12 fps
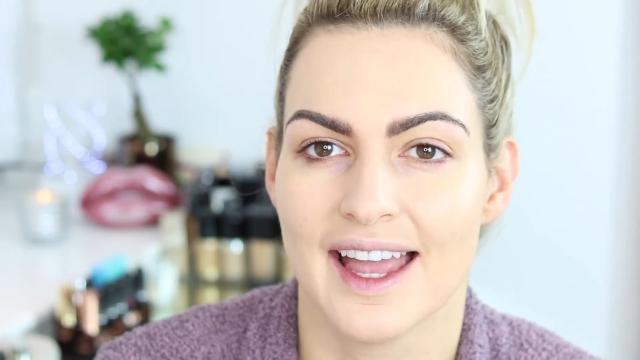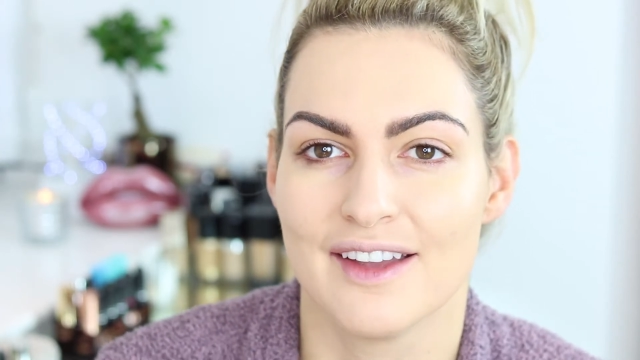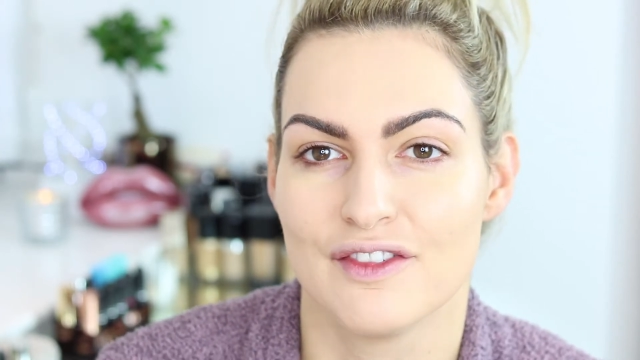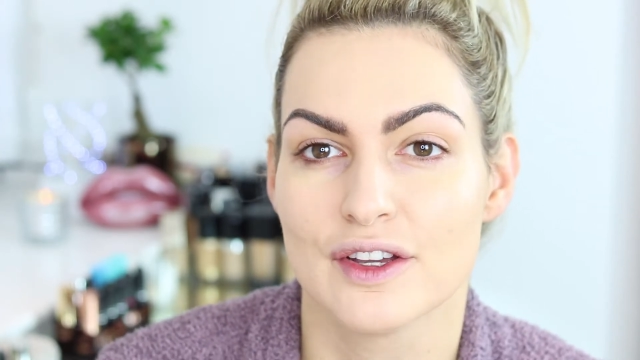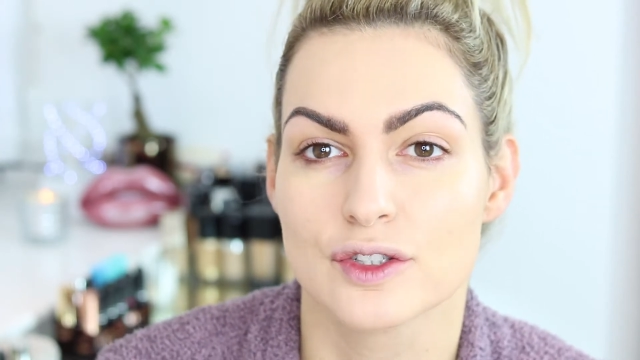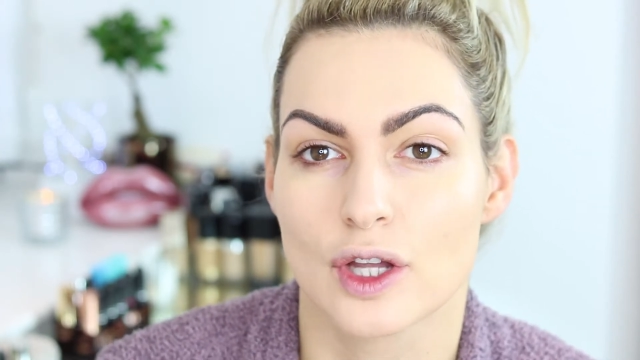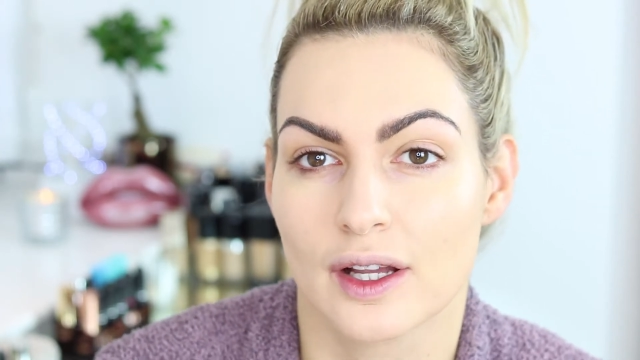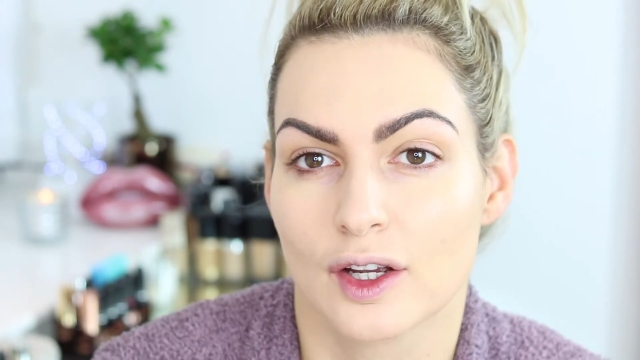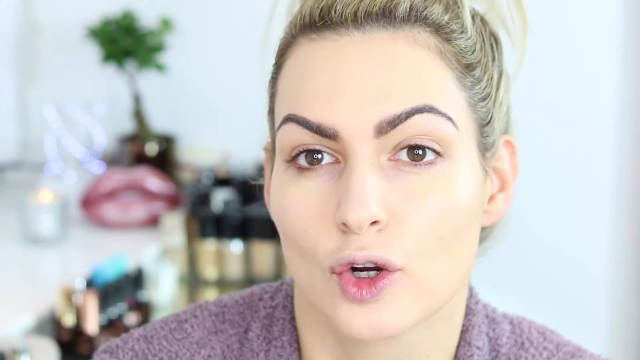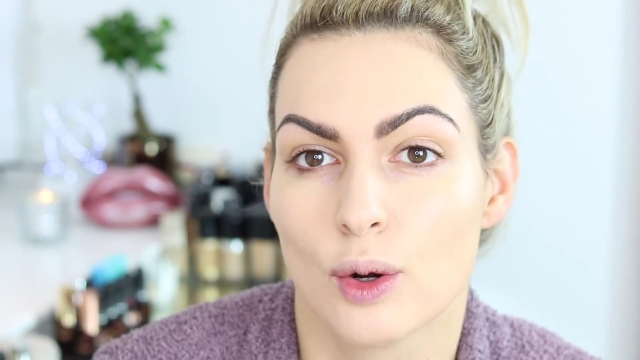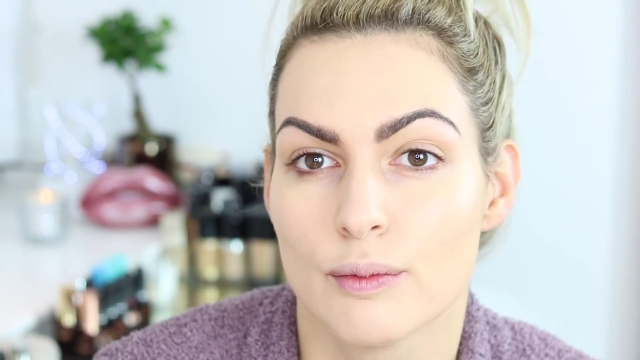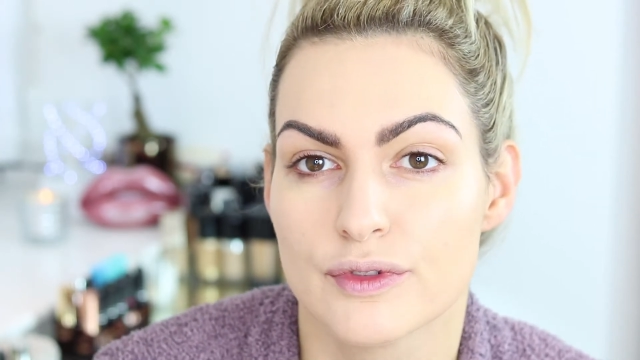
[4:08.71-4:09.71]
It feels
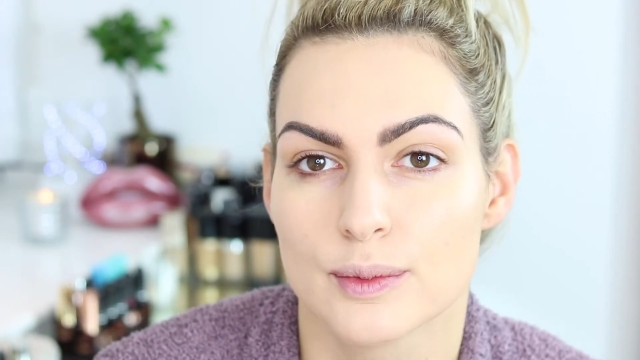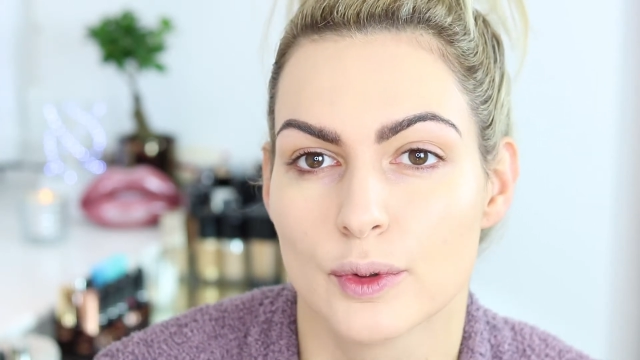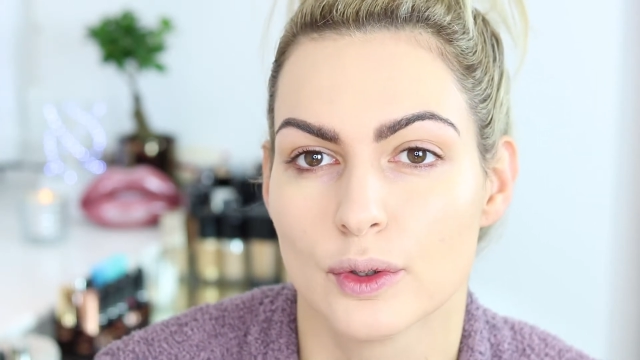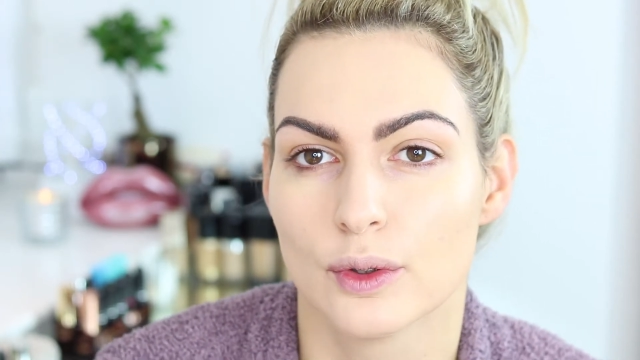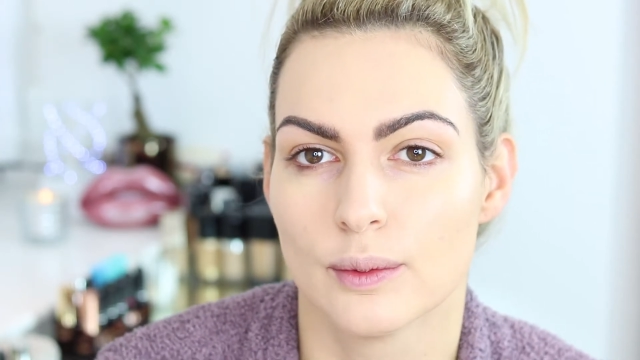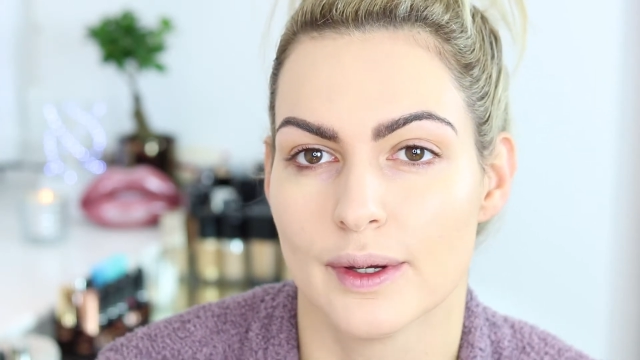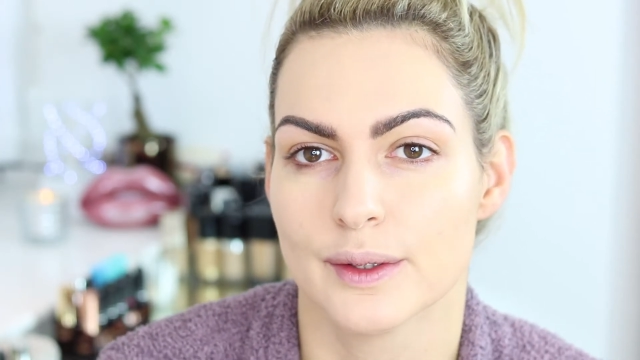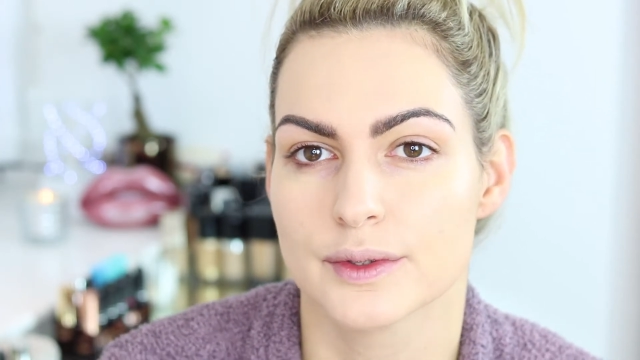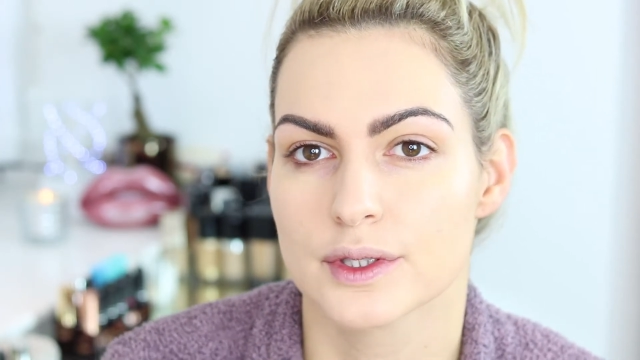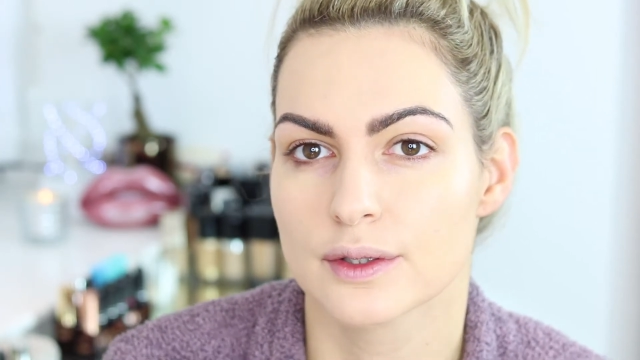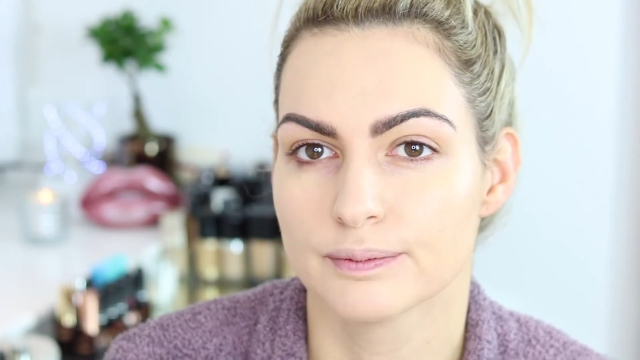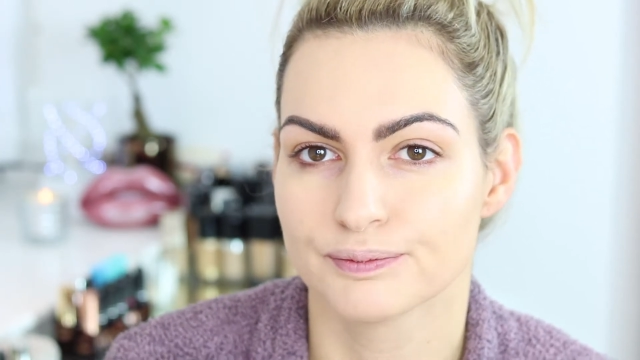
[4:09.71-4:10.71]
comfortable
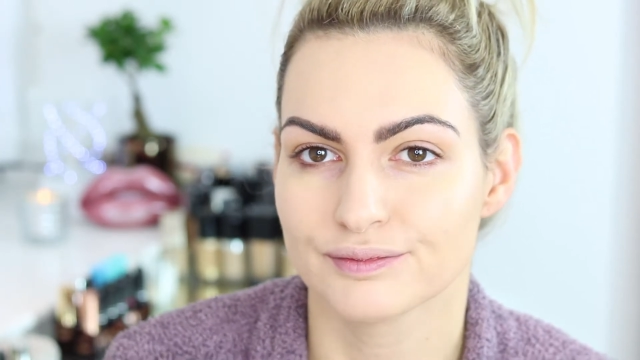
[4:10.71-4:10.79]
almost.